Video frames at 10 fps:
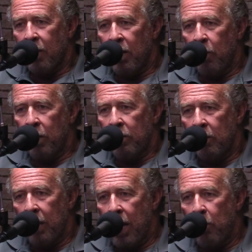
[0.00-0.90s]
And I went out
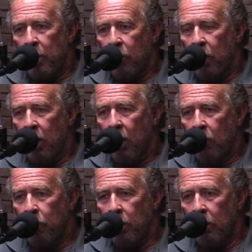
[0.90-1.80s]
to Latterman State
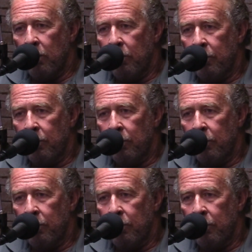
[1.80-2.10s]
Hospital.